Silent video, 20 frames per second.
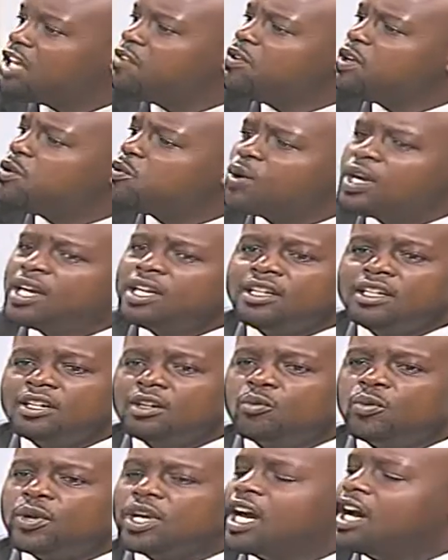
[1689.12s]
Even when
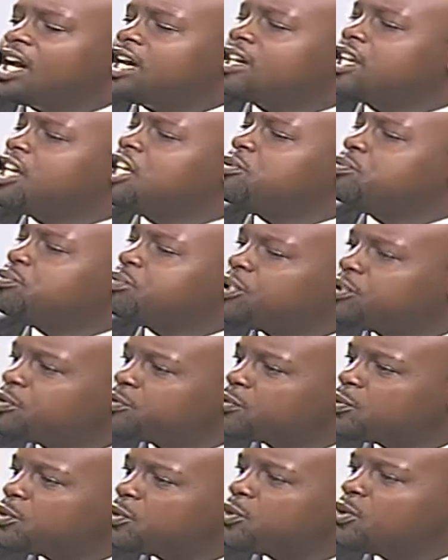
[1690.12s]
we are in
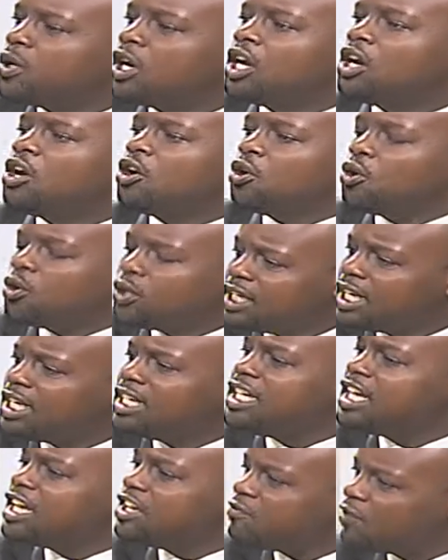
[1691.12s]
peaceful,
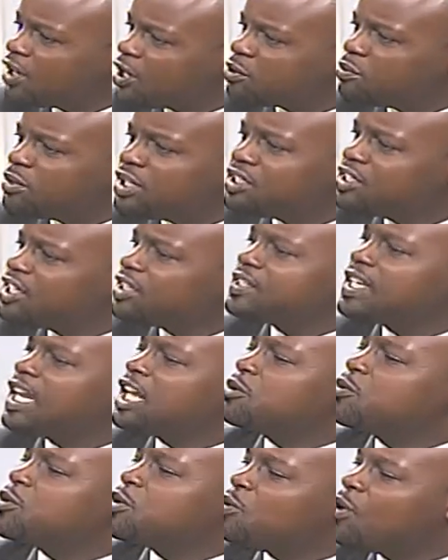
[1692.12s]
orderly environment, just like
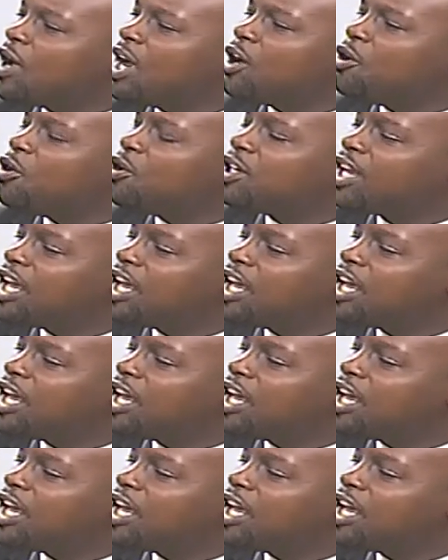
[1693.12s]
we were on